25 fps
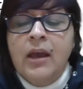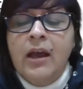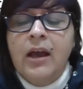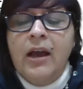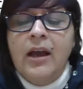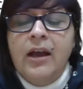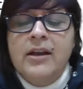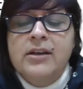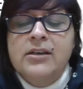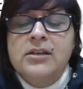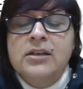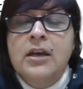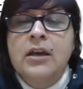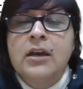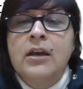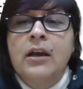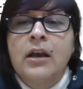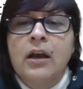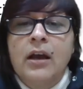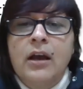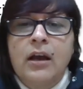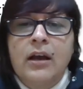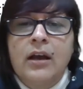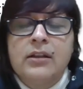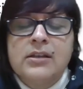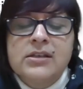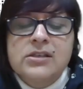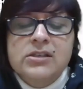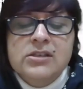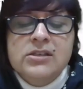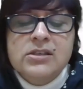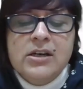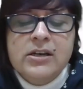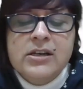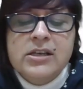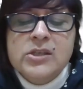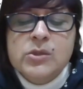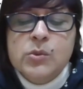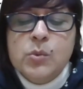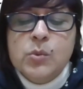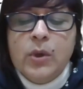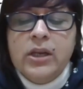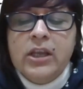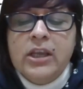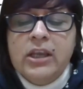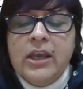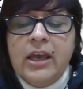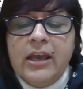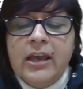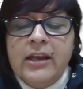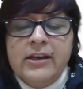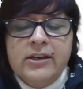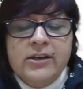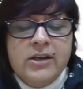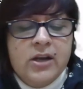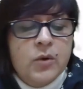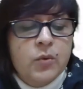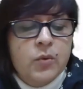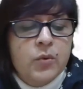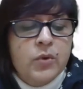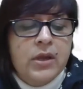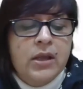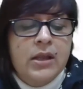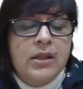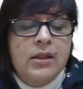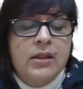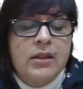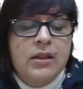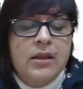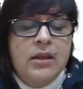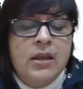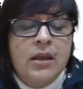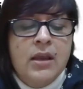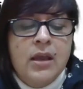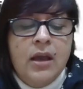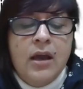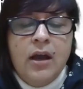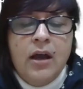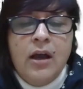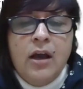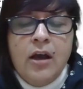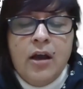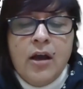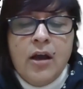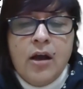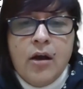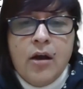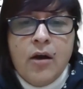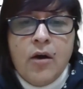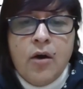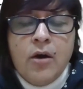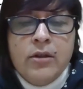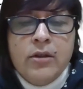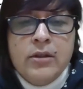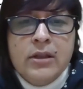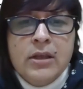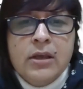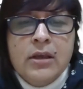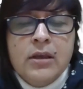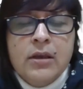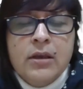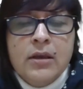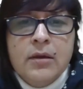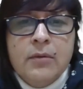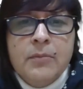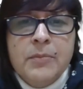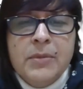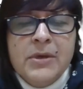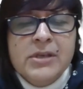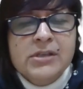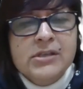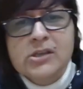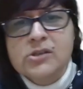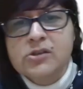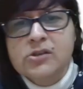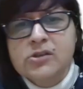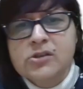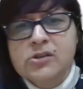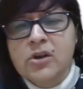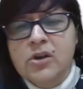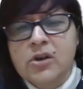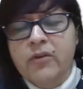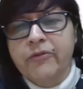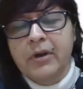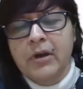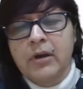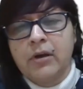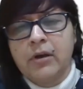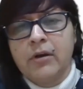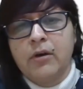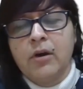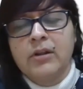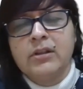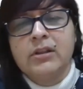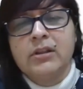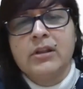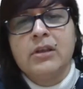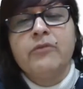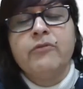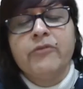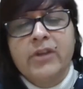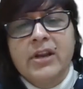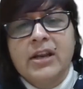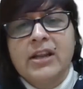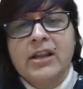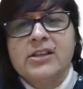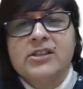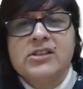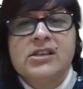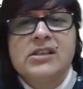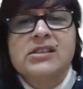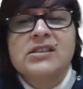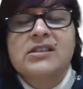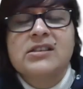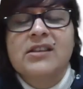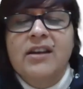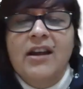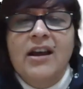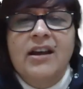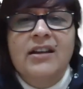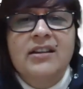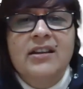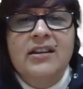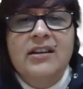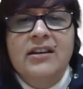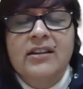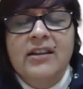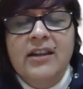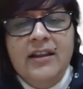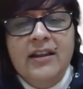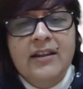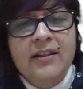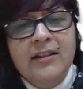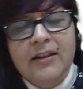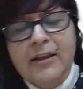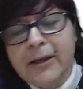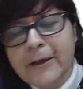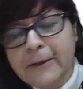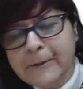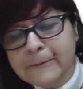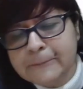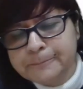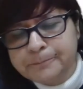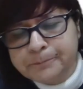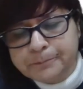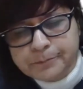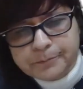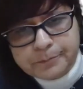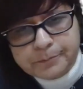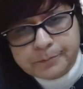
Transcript: and the studies were carried out in the on the basis of on the villages rather than the